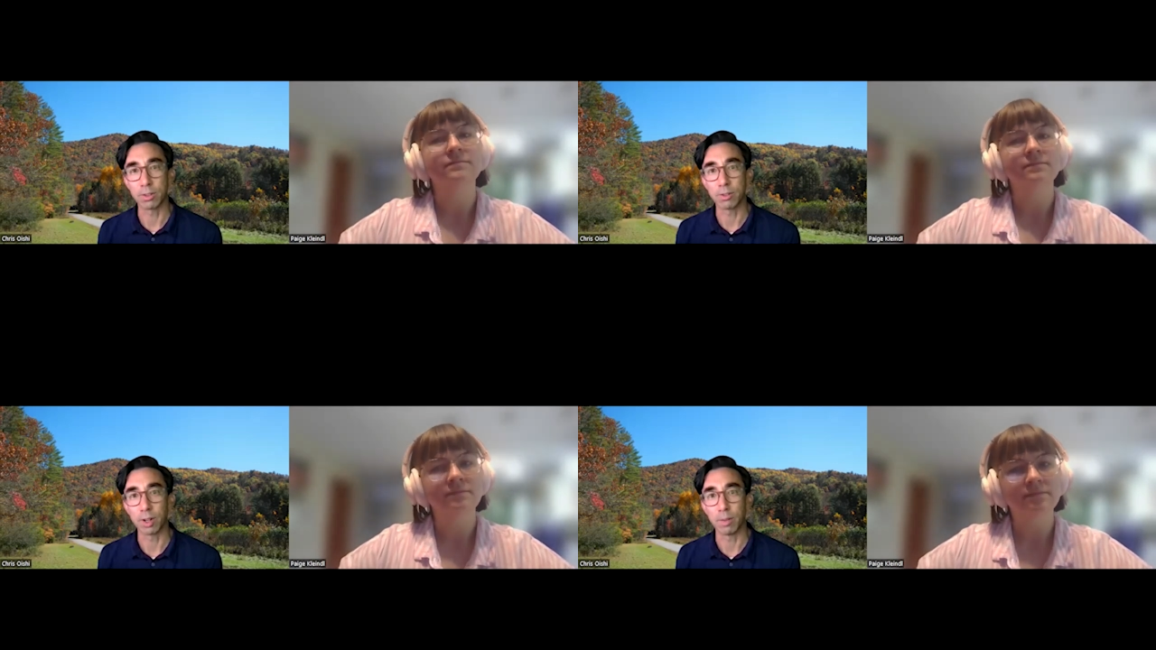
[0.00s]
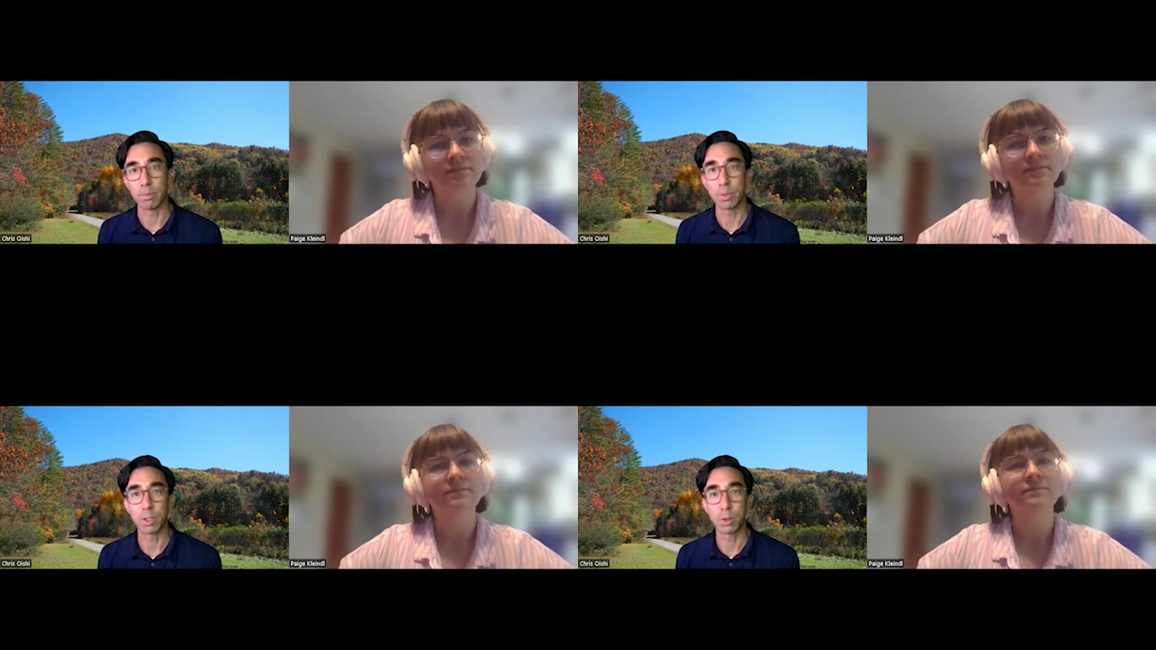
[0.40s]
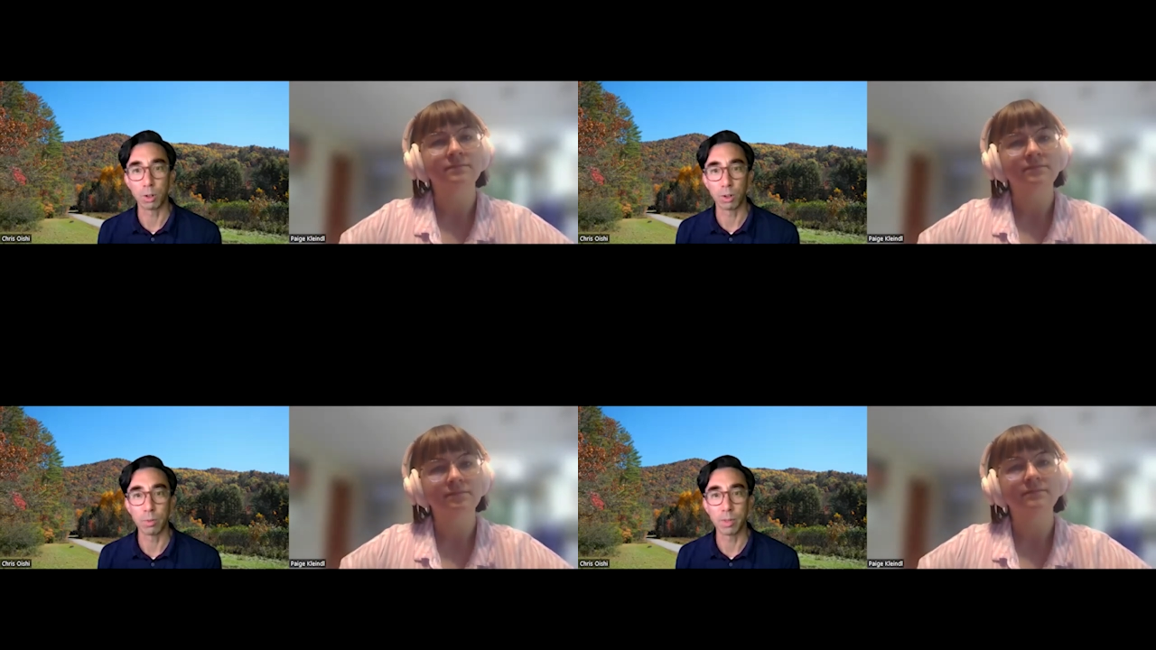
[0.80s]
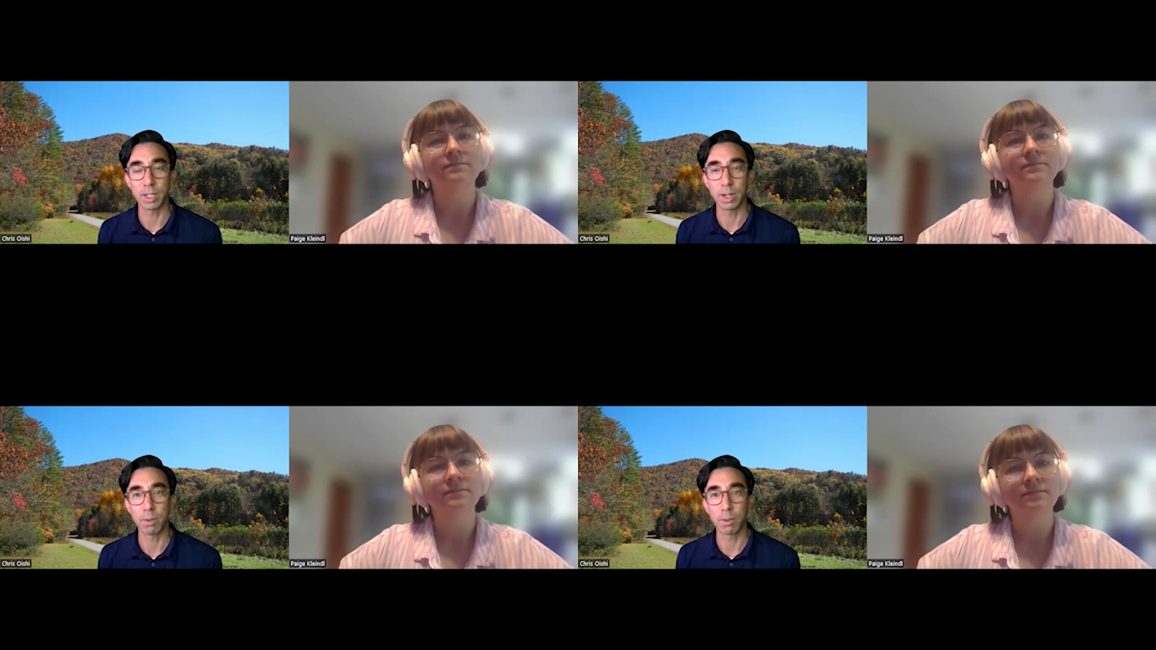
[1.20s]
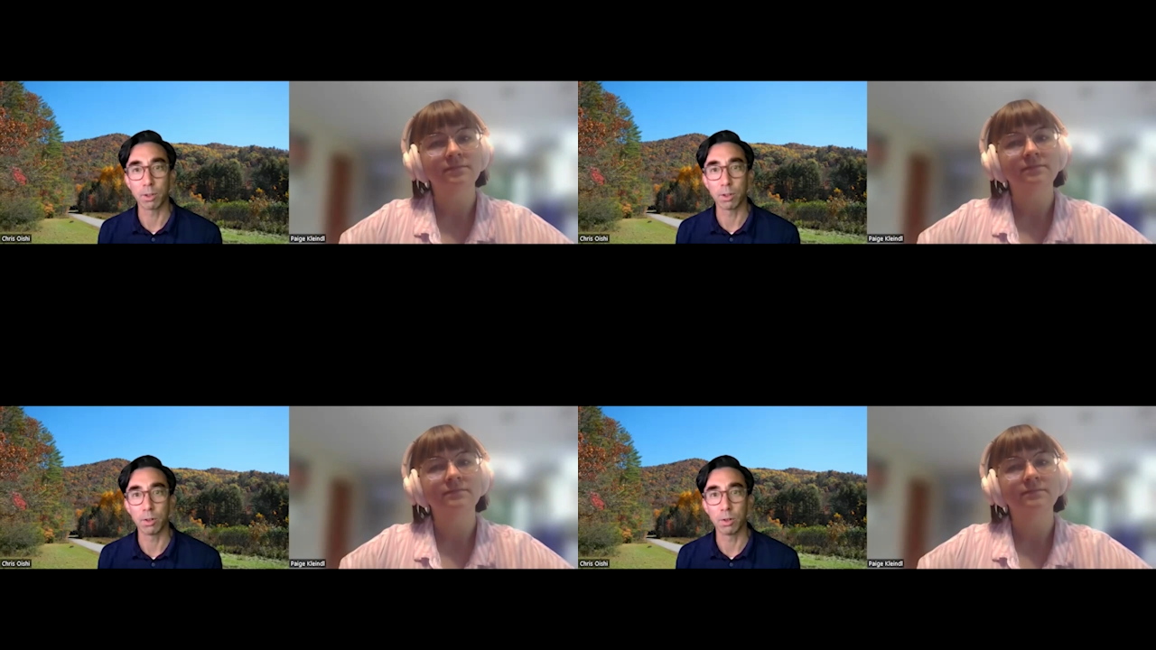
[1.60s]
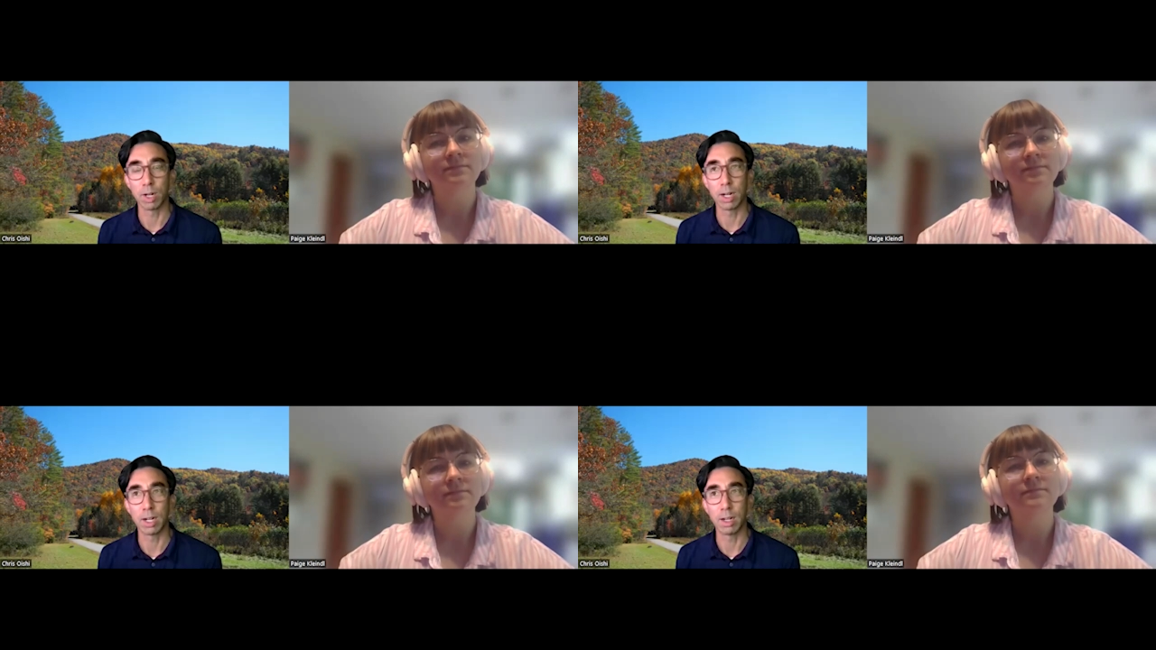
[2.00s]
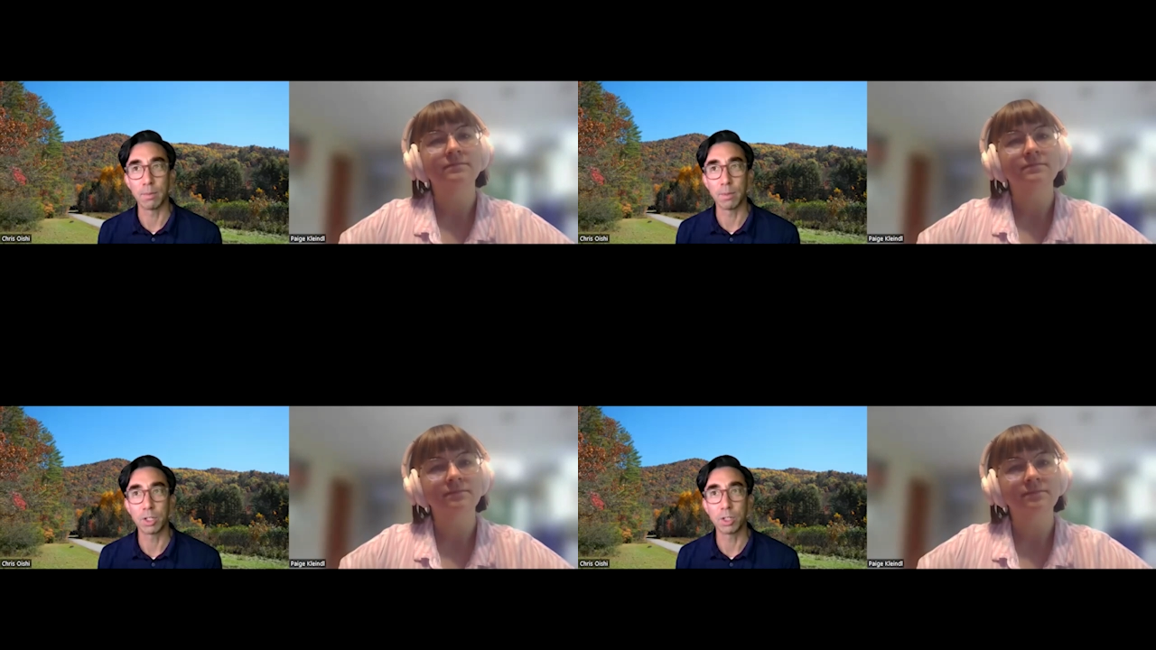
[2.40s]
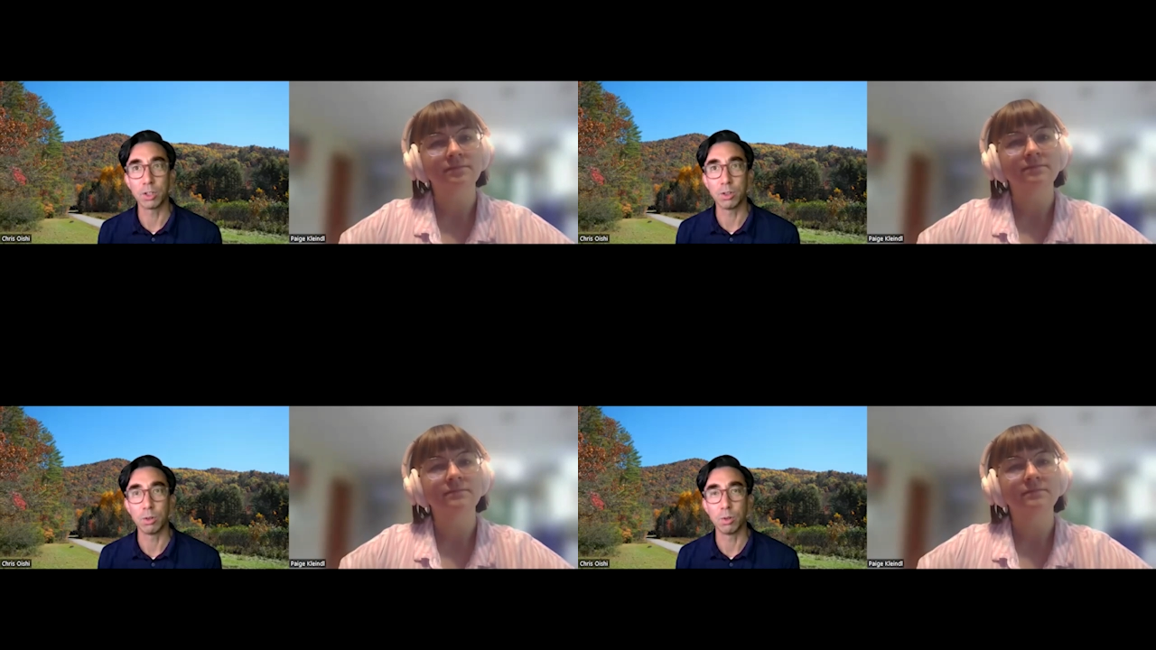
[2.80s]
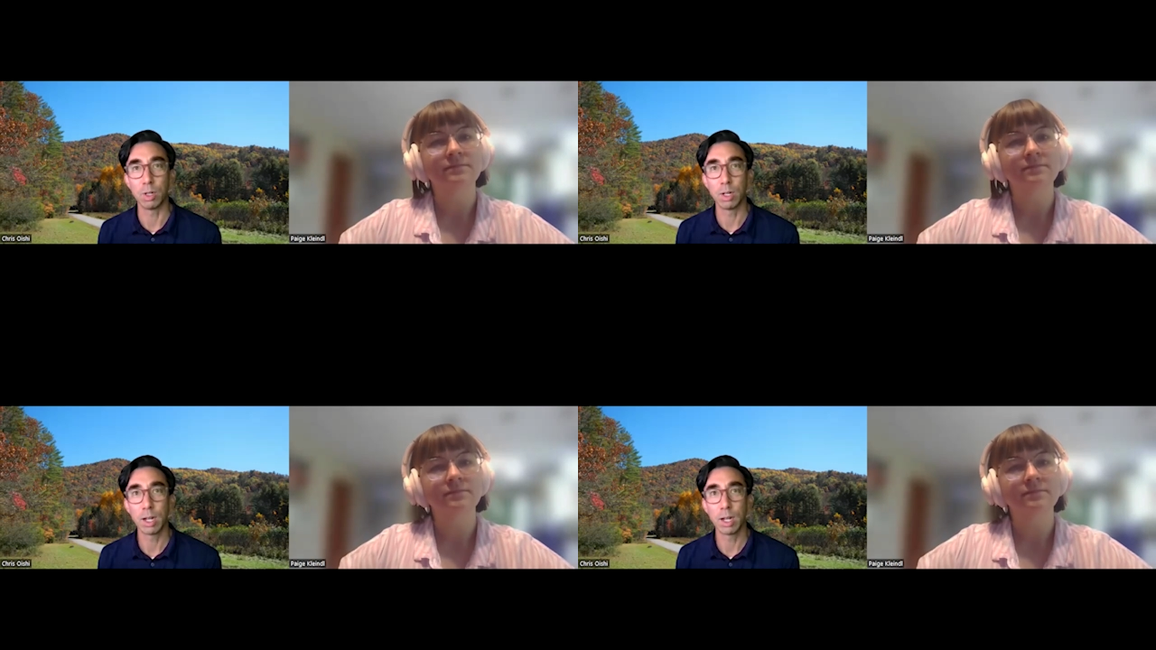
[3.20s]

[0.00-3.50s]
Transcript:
Speaker 1: from tour groups that come through um, to